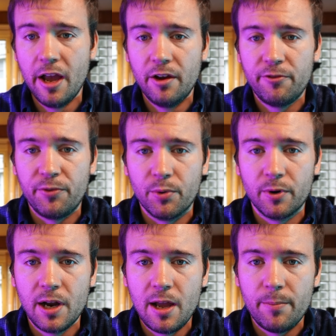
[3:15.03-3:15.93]

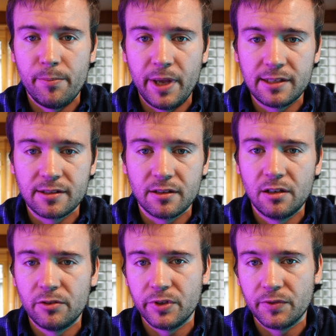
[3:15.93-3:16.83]
for Mesa
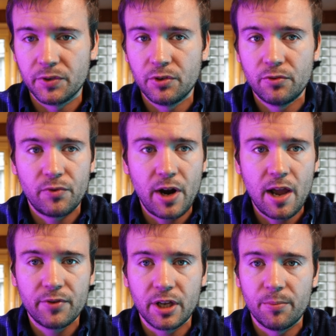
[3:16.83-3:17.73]
River
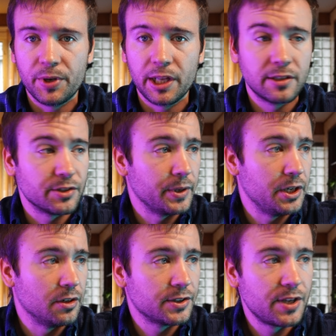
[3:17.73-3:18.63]
Raft Company. And so
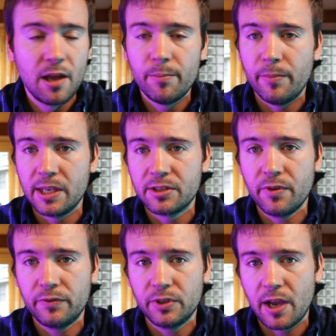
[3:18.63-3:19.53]
here's Mesa
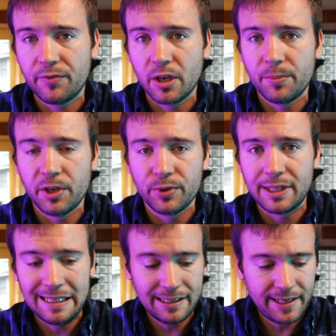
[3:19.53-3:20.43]
River Raft Company
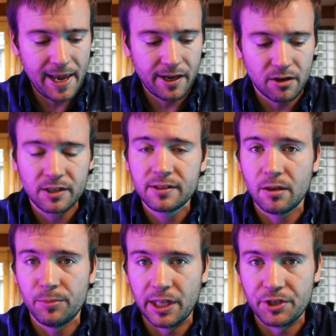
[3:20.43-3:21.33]
within the AR
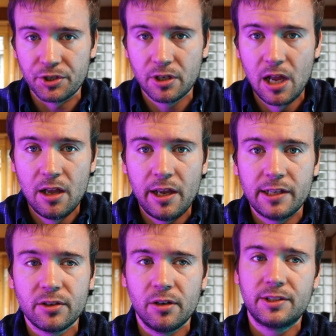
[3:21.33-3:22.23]
subledger. And
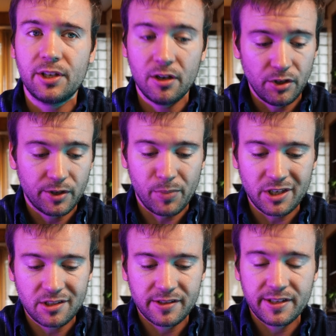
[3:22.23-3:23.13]
so it's going to look
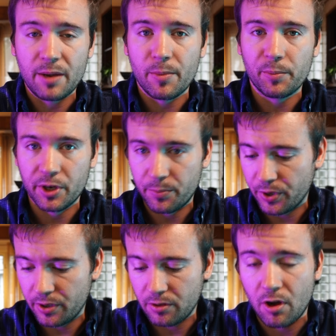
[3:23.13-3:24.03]
much the same. I'm going to
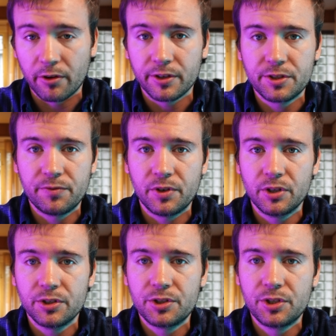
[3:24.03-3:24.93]
put August
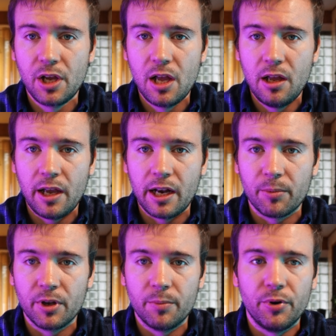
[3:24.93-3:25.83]
1st, and I'm
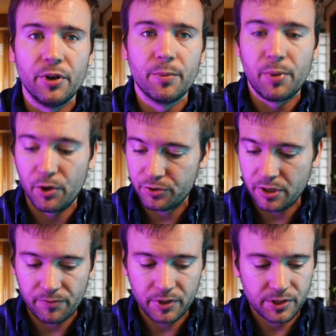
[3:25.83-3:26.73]
going to put the post
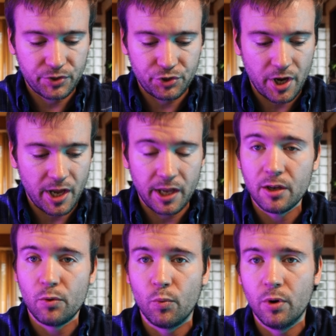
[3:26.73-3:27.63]
reference
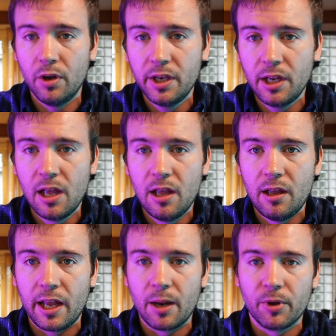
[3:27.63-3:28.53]
J1,
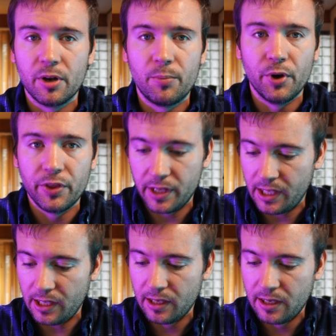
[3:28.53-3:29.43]
and I'm going to put the